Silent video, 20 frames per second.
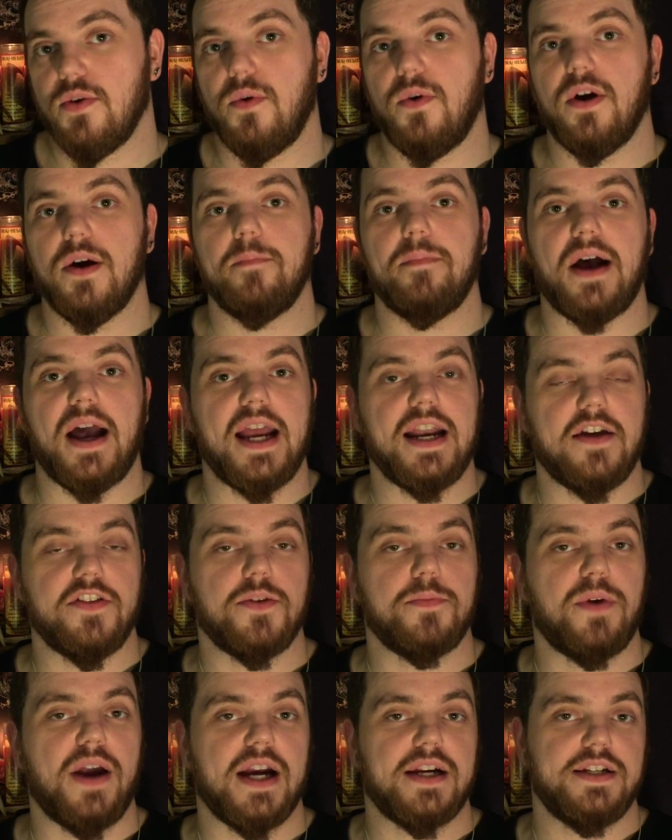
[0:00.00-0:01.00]
or by
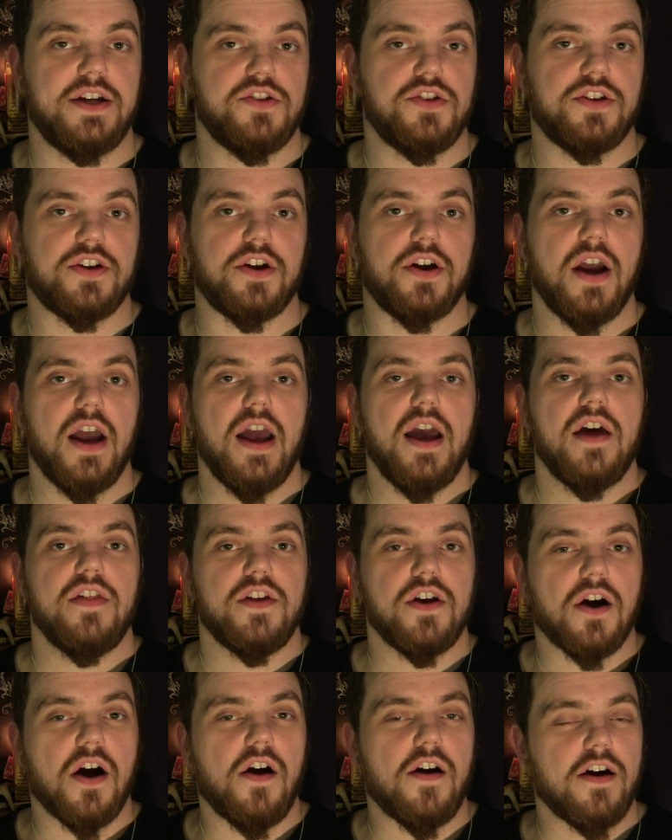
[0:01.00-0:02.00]
another practitioner,
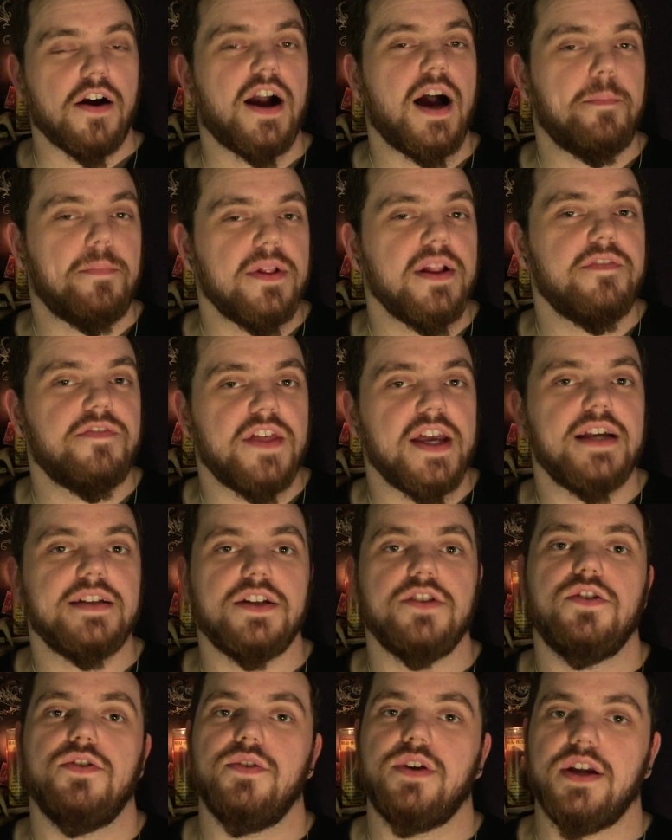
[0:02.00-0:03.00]
there are a couple of things
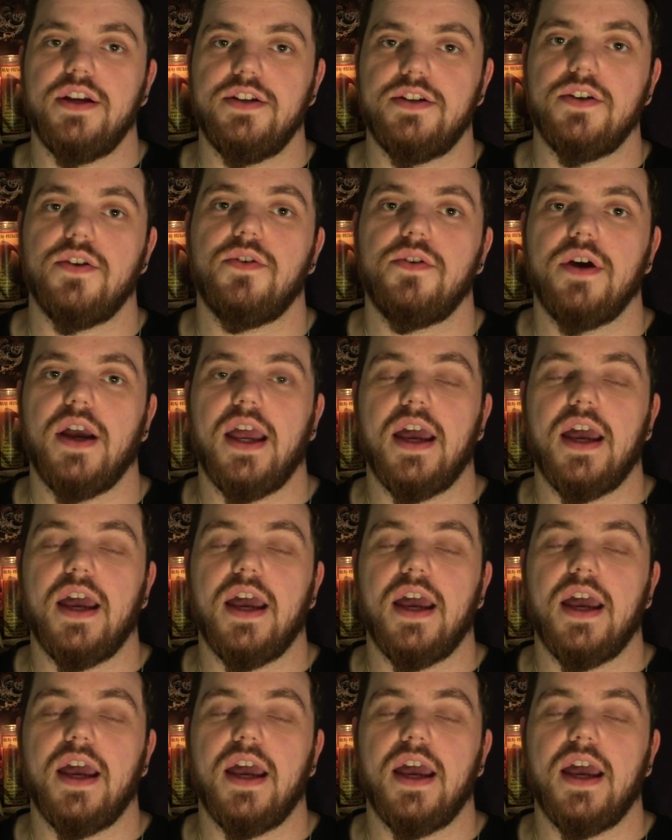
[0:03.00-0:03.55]
that you can do.